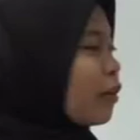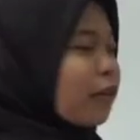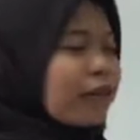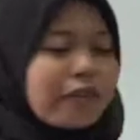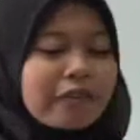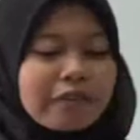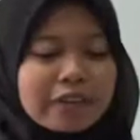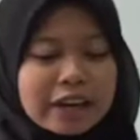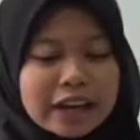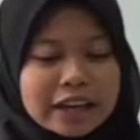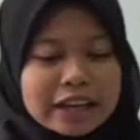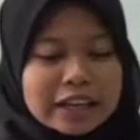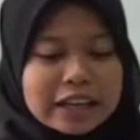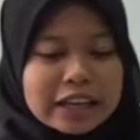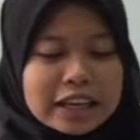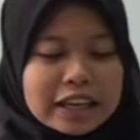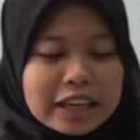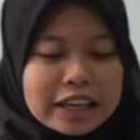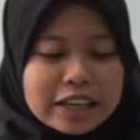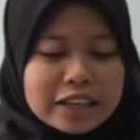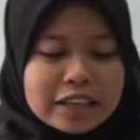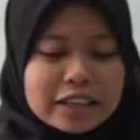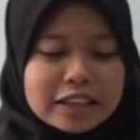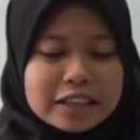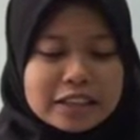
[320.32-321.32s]
Road Flight
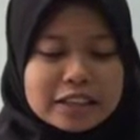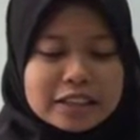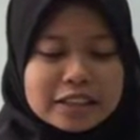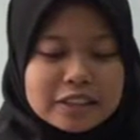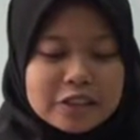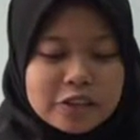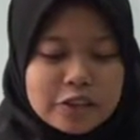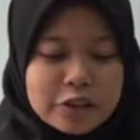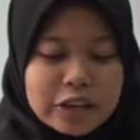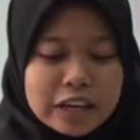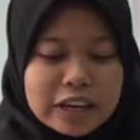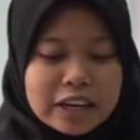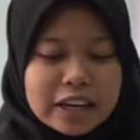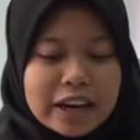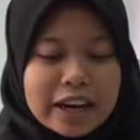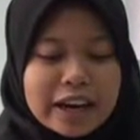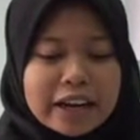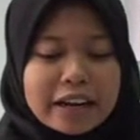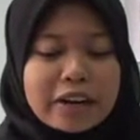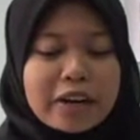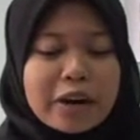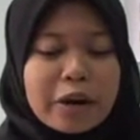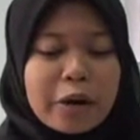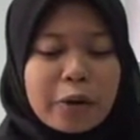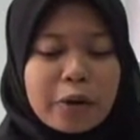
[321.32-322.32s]

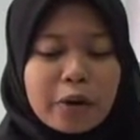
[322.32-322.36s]
839,